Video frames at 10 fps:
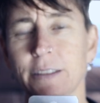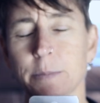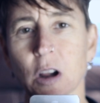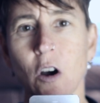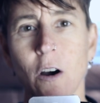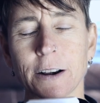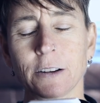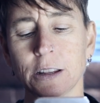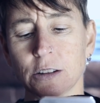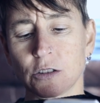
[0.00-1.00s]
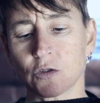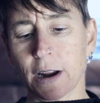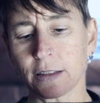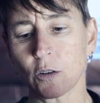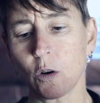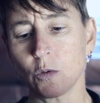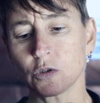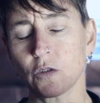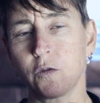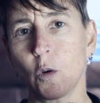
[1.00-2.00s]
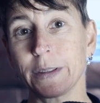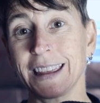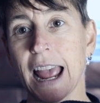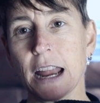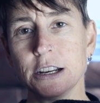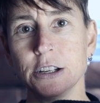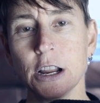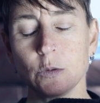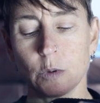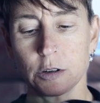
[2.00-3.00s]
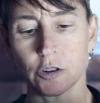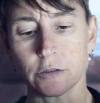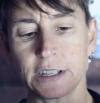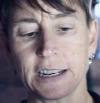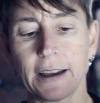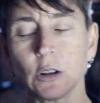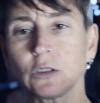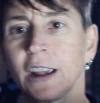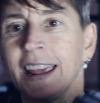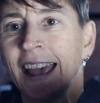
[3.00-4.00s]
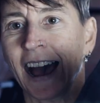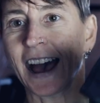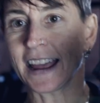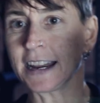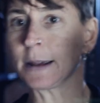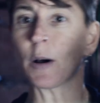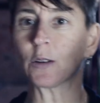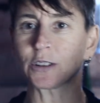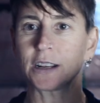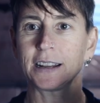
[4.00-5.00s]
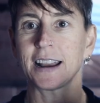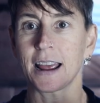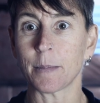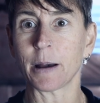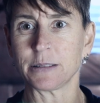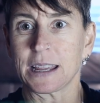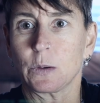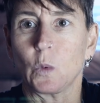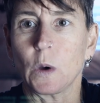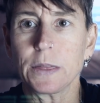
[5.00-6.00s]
Devin McConnell is a strength coach for the New Jersey Devils. And he posted it, and I'm always like,